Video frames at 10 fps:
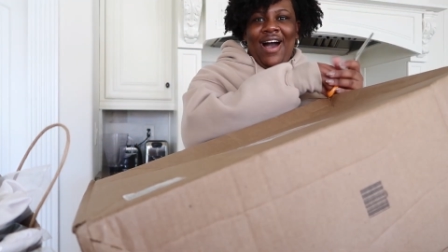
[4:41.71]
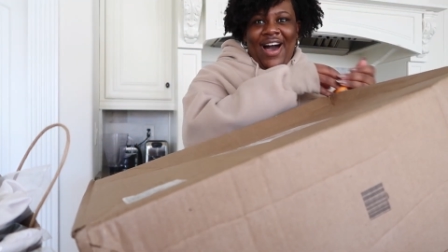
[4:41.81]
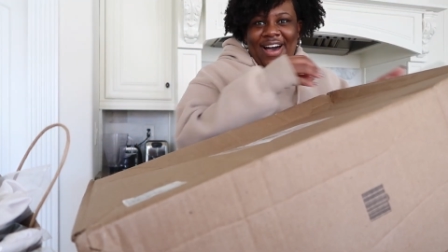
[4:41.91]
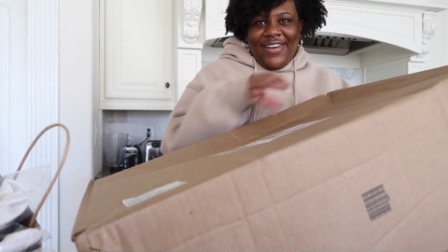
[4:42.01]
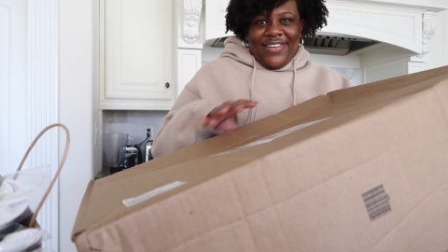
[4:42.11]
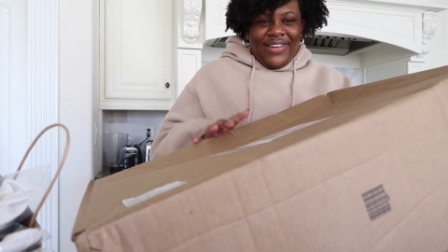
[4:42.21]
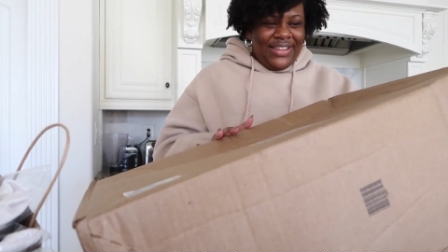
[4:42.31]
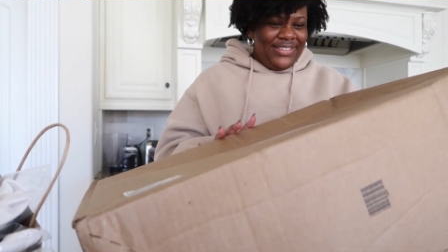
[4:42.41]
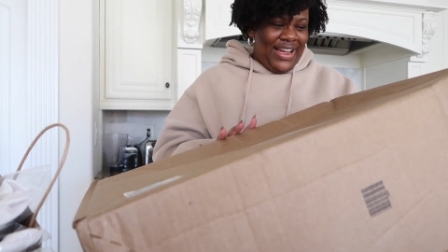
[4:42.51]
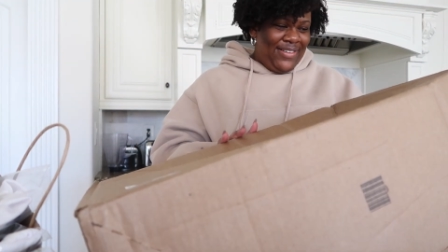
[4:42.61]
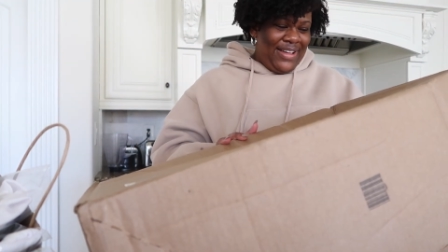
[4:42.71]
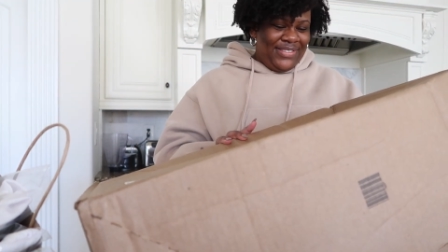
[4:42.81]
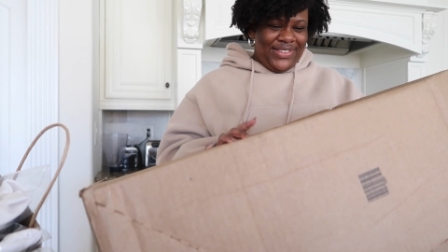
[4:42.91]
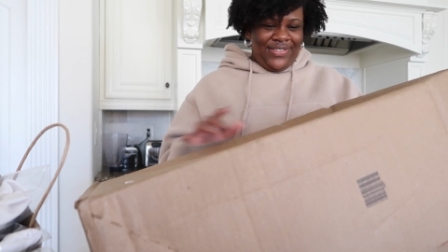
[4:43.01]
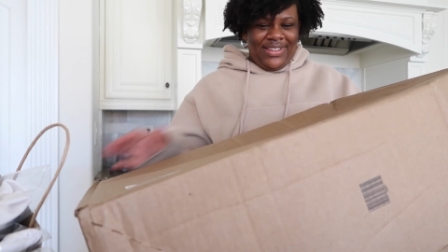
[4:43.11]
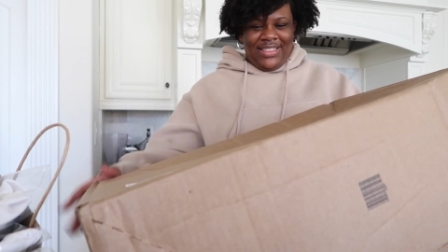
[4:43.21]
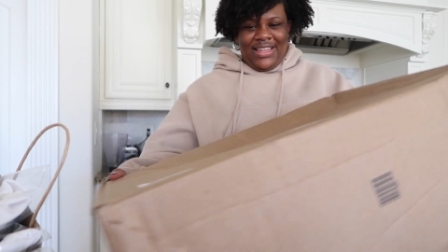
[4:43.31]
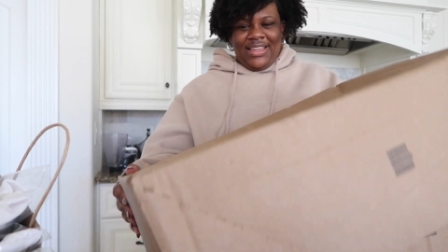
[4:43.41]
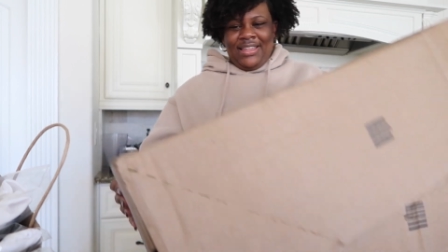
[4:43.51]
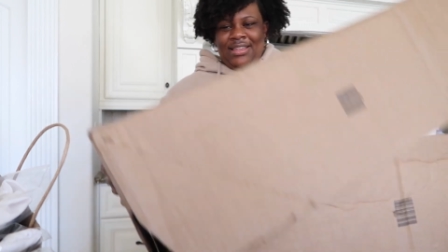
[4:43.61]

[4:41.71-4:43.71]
oh, it, I don't have to do anything.